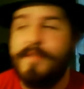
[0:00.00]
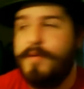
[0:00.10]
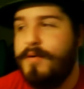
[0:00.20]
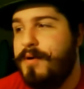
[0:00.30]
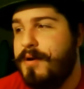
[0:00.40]

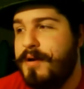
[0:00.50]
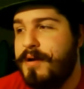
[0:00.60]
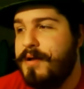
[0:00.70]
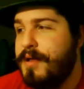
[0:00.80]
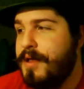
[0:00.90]

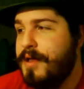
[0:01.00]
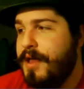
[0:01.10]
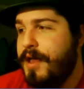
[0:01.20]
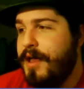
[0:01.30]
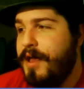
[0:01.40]
or
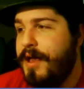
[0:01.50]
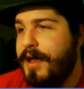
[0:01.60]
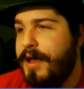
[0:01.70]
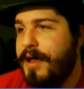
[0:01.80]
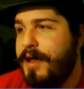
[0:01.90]

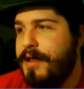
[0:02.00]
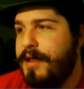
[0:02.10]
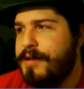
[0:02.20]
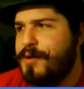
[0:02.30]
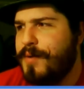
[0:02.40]

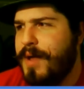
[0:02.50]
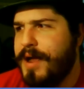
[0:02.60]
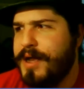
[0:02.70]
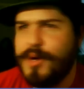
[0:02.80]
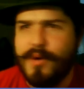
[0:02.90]

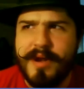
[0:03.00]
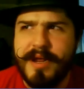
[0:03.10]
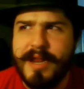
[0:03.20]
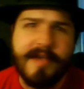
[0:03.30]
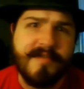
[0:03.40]

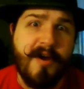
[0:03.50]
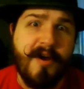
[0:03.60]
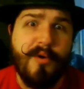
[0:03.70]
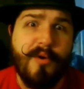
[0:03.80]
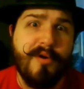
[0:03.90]
derogatorily like
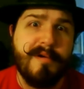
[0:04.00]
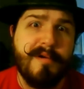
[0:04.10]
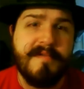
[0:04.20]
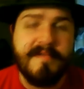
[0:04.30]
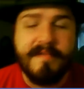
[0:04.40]
Star
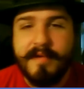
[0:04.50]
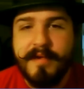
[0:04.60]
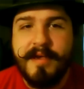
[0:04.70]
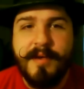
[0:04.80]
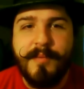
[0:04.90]
Whores,
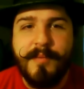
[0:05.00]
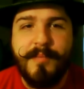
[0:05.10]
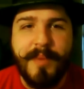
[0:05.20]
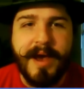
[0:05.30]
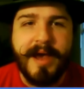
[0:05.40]

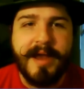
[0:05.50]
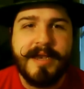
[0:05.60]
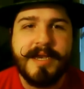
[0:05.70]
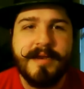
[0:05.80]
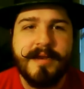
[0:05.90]

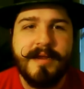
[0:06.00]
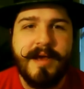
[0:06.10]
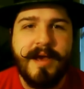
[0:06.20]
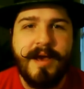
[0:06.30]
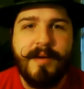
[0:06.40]
but
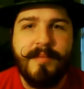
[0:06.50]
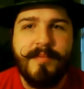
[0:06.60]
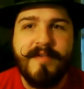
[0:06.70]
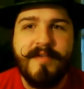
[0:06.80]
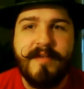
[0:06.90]

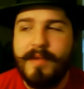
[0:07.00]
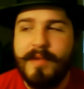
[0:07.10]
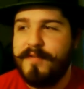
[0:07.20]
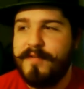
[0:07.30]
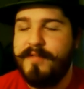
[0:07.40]
there's never
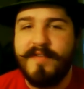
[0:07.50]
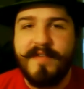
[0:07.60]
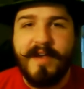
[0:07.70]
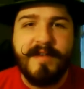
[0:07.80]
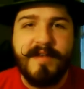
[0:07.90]
been sort of a
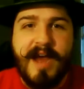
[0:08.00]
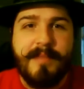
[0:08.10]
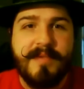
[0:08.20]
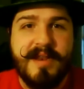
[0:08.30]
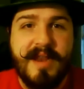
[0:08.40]

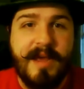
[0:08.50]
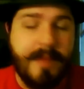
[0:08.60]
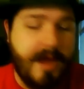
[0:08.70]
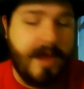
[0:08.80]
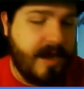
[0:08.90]
self-adopted
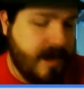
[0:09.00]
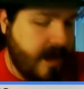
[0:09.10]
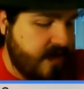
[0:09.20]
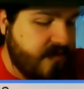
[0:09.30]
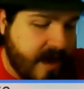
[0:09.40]
name like
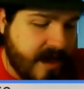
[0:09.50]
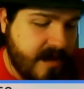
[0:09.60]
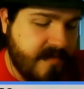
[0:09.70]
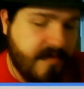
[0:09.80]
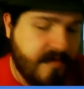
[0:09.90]

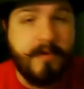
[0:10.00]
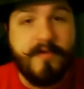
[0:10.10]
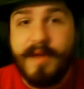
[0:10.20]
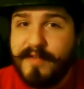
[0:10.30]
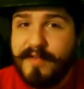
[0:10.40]
Trekkies or
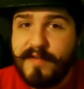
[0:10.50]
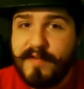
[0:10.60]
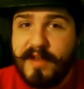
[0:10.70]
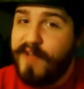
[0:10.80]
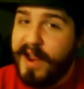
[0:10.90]
to a lesser
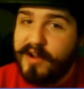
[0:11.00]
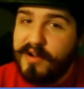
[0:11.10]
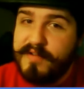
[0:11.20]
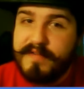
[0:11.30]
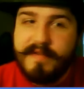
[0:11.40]
extent
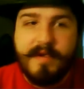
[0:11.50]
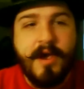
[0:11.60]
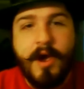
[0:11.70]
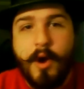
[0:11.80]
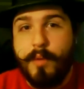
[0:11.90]
Trekkers
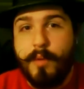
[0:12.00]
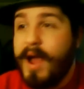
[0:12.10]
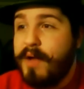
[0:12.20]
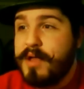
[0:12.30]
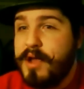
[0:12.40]
or
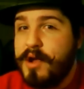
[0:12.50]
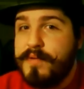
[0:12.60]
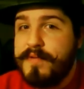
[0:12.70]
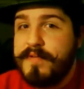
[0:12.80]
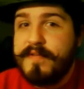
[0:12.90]

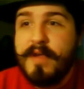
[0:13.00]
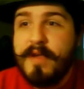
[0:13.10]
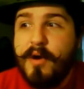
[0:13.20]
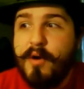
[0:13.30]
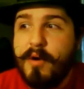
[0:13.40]
Browncoats
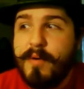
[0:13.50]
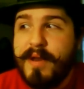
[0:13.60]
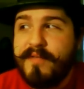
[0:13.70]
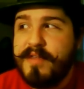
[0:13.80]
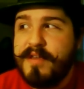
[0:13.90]
or
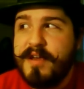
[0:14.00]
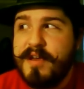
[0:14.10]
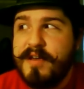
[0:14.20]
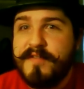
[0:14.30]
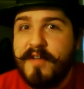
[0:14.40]
whatever
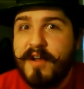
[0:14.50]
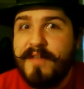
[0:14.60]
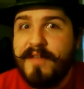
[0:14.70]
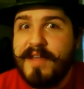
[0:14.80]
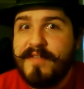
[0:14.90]
the
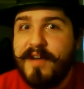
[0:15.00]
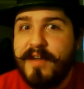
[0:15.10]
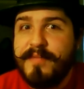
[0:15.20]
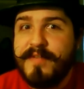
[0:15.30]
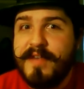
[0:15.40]
Stargate fans
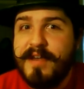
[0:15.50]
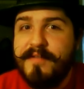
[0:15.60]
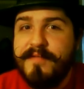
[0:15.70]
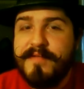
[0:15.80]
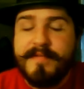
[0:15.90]
call
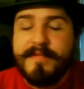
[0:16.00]
themselves.